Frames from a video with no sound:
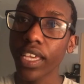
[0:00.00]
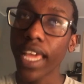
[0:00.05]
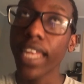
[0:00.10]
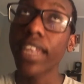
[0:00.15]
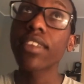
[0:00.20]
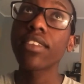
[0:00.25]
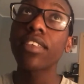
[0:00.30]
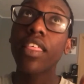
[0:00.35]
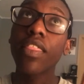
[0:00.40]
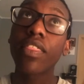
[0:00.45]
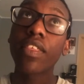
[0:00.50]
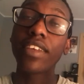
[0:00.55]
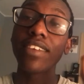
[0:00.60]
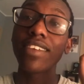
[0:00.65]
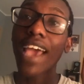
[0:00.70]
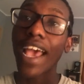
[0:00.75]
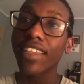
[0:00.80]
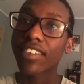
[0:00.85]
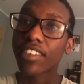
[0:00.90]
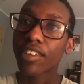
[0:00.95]
get the
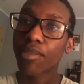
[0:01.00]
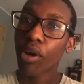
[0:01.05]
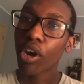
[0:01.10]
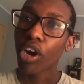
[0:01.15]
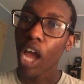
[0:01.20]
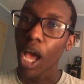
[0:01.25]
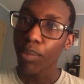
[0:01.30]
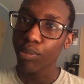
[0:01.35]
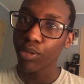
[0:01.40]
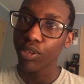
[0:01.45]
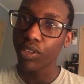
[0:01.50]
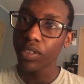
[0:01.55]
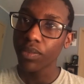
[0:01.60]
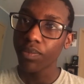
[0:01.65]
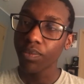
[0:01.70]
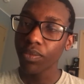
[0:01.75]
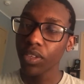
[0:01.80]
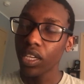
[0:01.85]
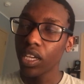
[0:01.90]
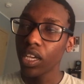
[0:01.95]
taskbar
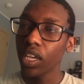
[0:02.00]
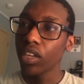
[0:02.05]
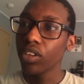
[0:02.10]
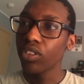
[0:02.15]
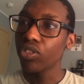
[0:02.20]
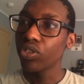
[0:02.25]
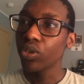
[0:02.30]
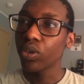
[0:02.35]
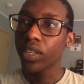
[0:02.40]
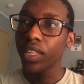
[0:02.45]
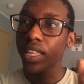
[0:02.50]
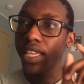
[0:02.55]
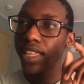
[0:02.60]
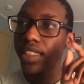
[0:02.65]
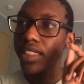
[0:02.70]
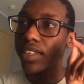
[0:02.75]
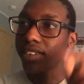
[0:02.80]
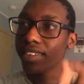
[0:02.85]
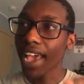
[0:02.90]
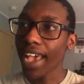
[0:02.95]
option. To
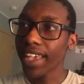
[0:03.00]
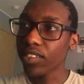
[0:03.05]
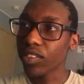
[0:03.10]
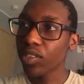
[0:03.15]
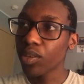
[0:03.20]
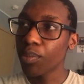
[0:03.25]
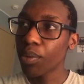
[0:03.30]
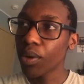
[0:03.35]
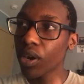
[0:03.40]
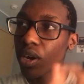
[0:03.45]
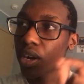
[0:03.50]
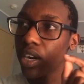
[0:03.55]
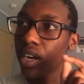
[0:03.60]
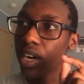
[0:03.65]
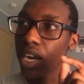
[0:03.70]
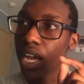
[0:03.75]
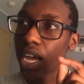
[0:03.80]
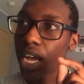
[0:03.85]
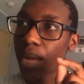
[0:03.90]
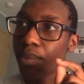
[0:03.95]
click the
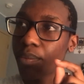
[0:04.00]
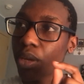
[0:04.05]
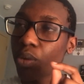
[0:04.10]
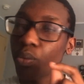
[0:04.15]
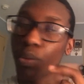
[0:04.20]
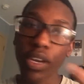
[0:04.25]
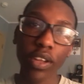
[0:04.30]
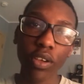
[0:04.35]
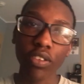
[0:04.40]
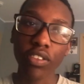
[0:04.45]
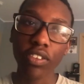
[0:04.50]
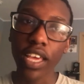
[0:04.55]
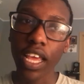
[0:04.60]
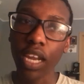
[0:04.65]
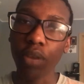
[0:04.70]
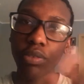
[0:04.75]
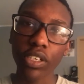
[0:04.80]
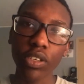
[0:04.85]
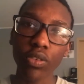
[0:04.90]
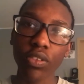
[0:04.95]
taskbar in Windows
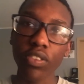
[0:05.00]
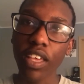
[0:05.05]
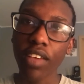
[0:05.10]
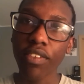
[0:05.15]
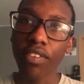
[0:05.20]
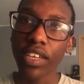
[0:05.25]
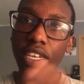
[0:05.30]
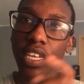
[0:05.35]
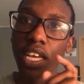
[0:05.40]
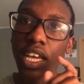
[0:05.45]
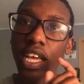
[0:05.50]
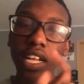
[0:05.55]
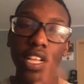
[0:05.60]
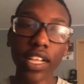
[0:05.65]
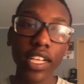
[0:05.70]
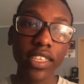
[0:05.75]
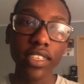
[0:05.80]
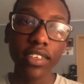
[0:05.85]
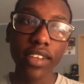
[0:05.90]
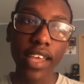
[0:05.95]
10, Windows 7,
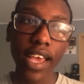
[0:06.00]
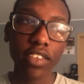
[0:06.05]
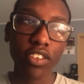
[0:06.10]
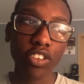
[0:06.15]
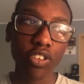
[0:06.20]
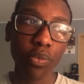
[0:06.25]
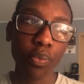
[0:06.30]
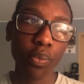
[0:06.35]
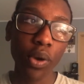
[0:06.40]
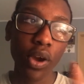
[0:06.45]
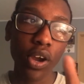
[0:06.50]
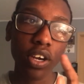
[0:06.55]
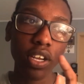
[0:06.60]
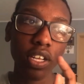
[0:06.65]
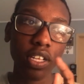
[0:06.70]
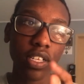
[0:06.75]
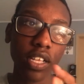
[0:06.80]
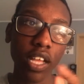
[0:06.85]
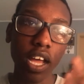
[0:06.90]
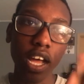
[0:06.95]
click the
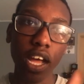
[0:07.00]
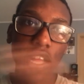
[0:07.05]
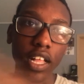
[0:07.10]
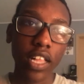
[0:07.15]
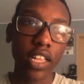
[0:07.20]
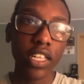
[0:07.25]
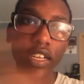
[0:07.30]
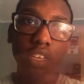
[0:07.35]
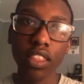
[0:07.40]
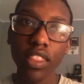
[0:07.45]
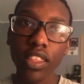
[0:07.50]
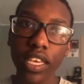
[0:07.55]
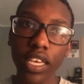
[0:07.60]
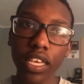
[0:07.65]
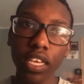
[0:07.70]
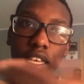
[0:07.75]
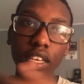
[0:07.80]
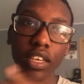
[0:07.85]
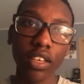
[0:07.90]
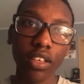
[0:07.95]
taskbar, clear
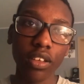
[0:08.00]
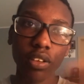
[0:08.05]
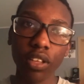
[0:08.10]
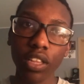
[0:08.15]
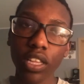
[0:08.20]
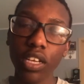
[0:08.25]
the